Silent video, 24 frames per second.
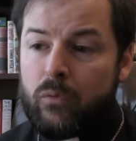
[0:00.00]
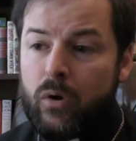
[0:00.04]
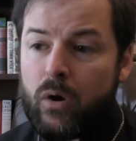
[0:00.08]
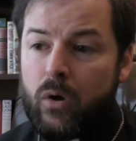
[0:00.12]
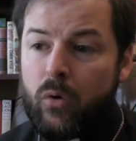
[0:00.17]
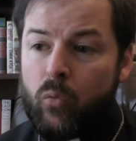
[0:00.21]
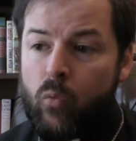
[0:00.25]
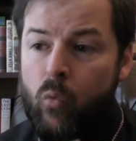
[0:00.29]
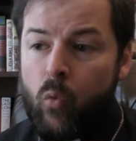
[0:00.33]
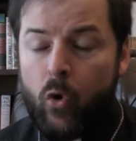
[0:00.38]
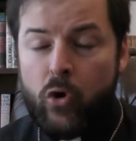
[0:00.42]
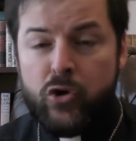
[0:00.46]

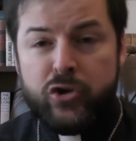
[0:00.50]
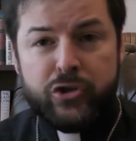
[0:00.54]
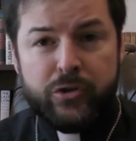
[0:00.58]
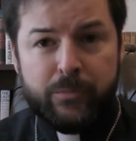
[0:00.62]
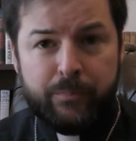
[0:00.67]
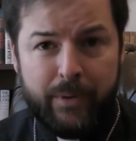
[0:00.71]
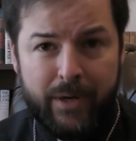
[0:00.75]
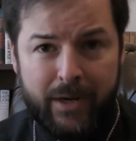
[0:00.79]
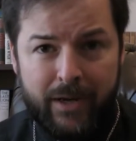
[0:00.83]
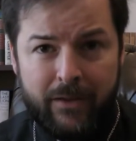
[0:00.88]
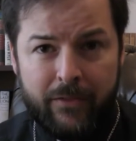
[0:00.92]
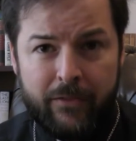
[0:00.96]

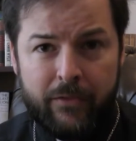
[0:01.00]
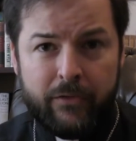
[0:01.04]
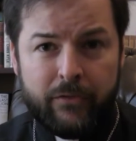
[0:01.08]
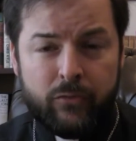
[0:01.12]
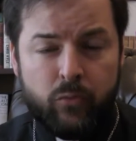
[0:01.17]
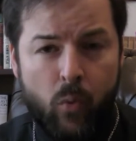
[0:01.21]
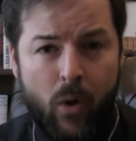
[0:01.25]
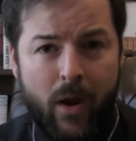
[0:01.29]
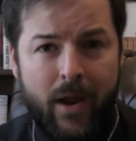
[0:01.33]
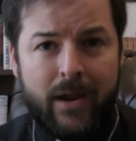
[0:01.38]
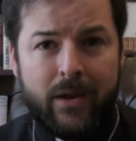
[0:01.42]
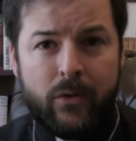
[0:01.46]
worshiping in this
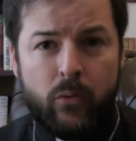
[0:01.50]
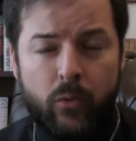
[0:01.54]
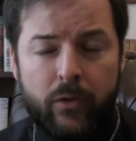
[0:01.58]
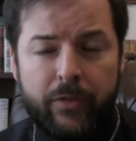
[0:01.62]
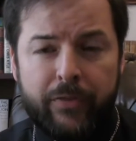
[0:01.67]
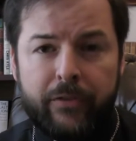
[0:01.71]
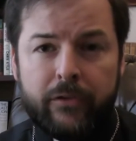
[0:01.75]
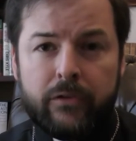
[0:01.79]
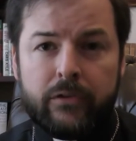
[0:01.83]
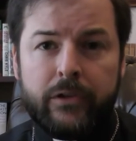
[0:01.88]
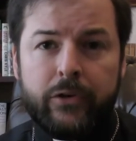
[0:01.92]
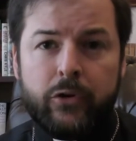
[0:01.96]
way
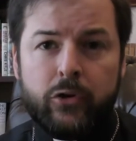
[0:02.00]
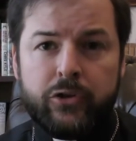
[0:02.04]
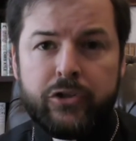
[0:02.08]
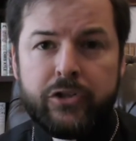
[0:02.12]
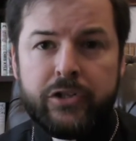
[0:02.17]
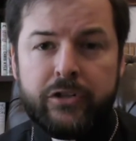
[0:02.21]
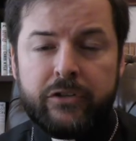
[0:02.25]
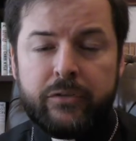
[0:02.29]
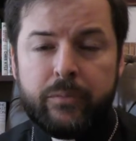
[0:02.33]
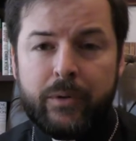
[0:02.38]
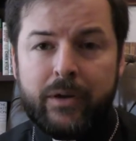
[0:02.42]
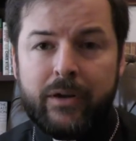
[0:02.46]
with the
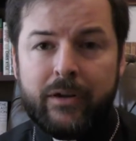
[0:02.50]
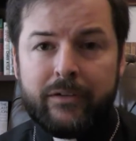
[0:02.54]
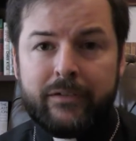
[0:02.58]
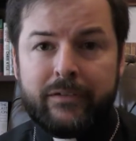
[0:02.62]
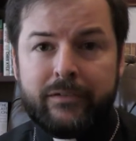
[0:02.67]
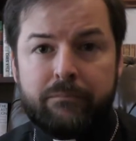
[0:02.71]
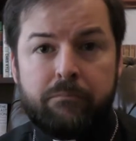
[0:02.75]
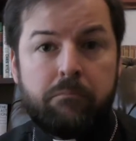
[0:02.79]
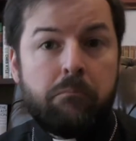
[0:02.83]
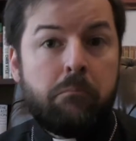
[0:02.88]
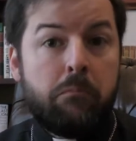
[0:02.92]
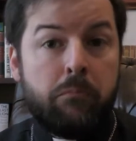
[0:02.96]
liturgy is
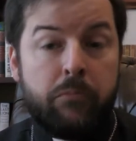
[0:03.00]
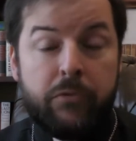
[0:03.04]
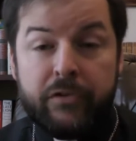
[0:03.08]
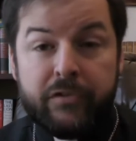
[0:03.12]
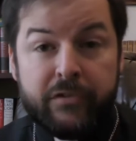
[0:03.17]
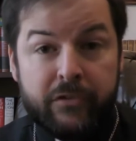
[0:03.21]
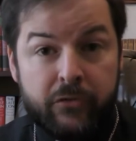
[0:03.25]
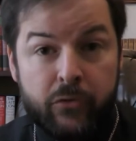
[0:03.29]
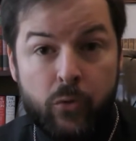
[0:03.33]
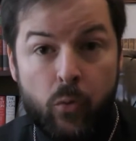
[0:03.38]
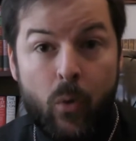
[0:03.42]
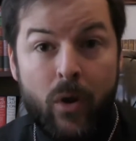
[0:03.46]
because this
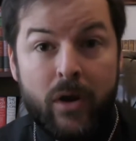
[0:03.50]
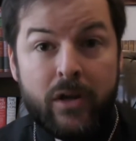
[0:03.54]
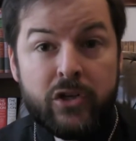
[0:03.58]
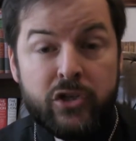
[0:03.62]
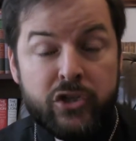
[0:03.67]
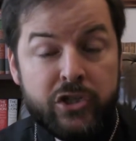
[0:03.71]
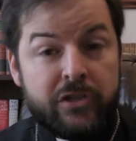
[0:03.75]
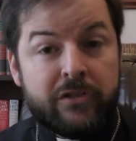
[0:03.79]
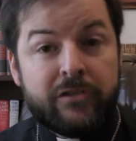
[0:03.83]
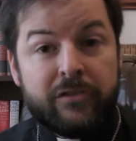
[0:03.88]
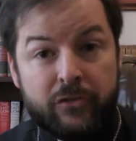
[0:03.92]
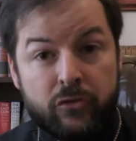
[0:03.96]
is the way
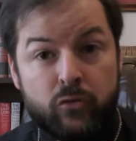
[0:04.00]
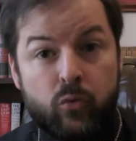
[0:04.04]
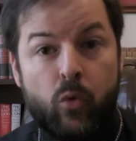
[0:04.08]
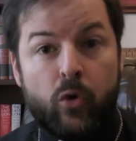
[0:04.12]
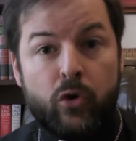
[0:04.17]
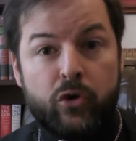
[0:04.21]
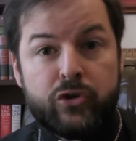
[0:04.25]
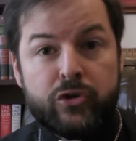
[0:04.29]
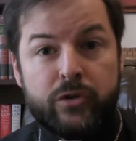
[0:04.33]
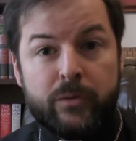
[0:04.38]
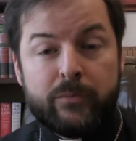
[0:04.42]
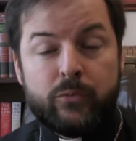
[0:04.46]
Jesus
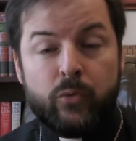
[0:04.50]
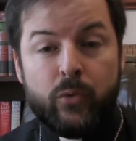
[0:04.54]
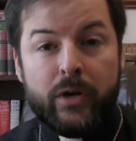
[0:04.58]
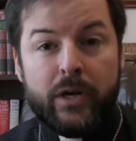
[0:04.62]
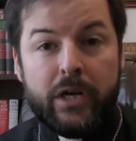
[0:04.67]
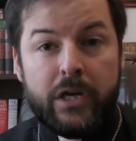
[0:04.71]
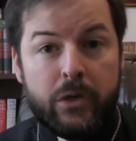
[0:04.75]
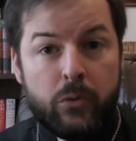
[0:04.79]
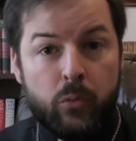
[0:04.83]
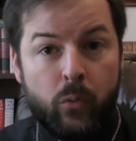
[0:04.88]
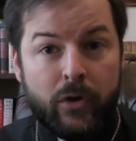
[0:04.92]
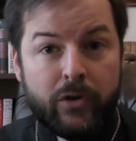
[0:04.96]
worshiped when
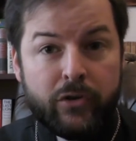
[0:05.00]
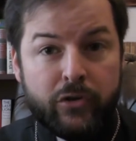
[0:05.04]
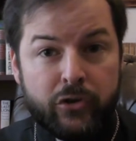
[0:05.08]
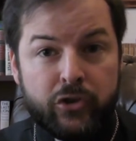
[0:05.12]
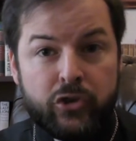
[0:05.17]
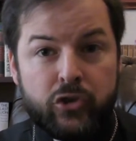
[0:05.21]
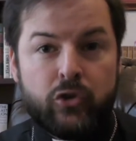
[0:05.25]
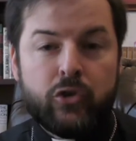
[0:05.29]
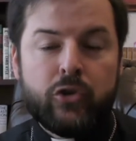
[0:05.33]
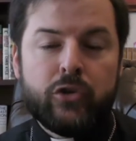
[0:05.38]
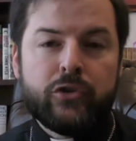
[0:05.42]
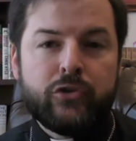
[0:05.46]
he went to
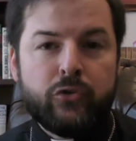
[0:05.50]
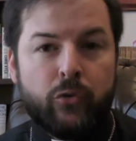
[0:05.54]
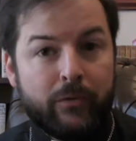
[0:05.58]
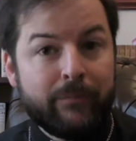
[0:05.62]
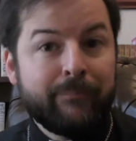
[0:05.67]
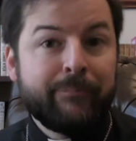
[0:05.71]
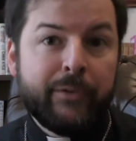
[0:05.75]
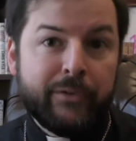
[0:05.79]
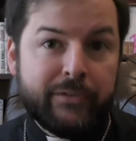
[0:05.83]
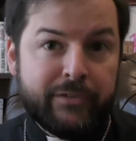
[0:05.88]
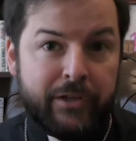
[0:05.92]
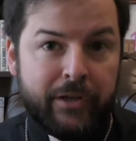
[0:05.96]
church or
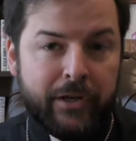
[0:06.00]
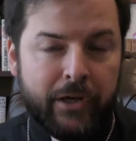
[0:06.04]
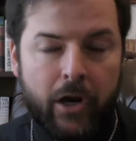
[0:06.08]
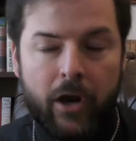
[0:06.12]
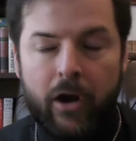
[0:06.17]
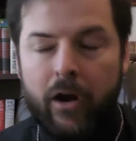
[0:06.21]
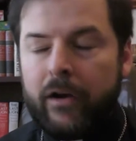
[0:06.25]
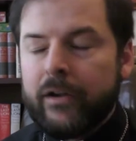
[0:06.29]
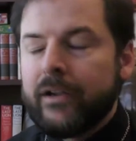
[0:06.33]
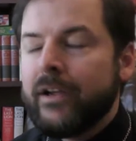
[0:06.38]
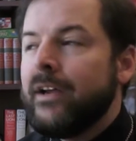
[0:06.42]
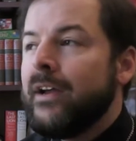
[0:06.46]

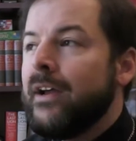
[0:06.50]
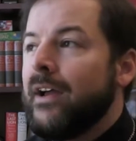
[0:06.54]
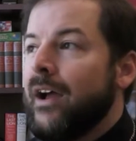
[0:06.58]
synagogue.